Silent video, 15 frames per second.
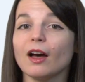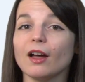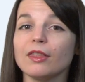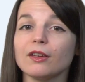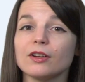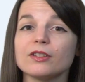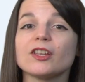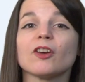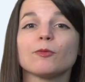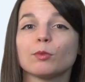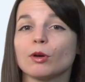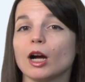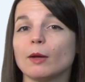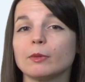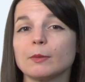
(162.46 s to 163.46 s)
Others have
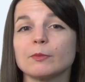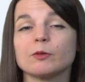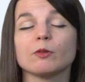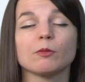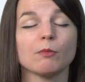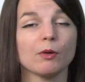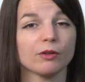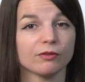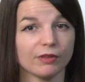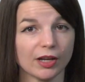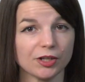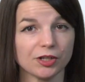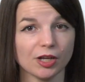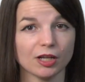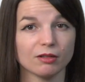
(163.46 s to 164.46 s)
problems with
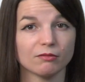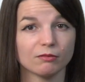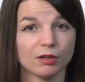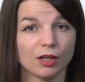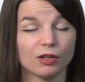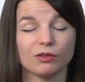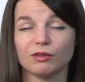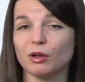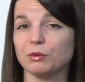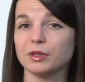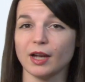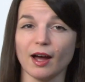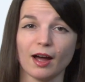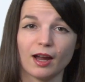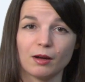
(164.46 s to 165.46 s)
motivation, no
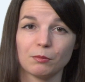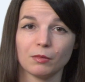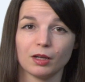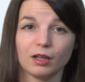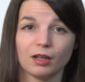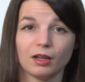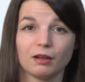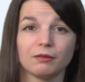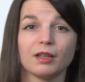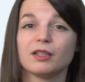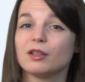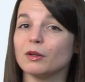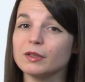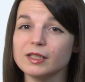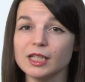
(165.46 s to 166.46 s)
time. They
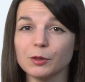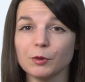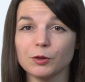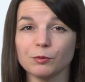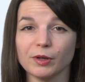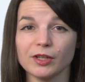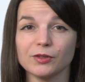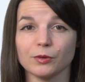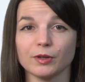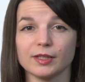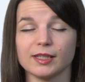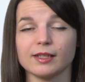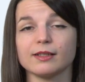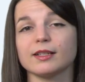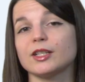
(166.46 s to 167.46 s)
don't stick with
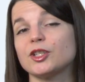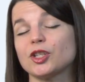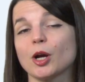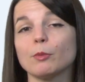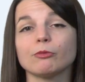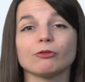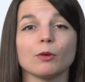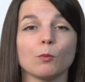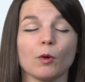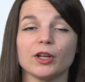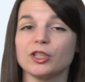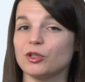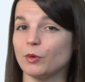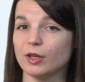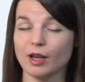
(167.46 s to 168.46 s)
resources and jump from
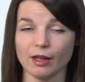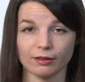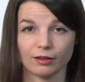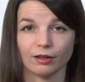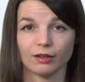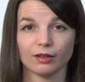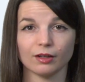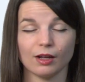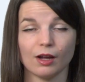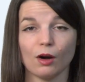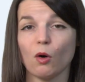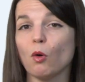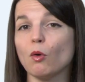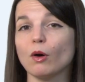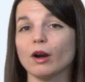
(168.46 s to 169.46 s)
one to another.
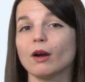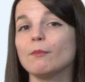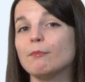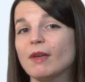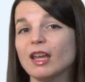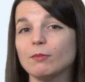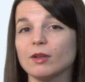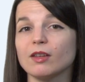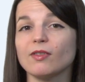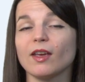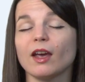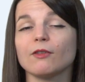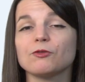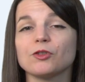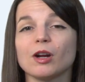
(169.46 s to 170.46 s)
Or maybe
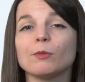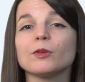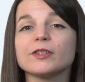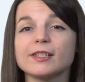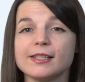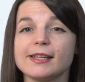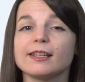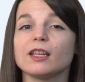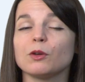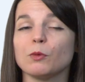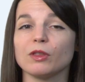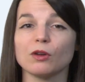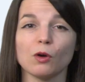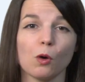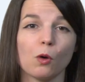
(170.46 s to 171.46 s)
they have trouble sticking
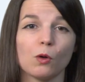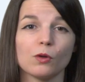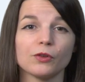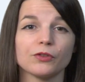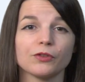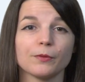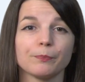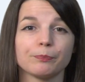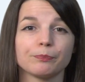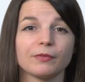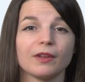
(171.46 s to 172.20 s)
with goals.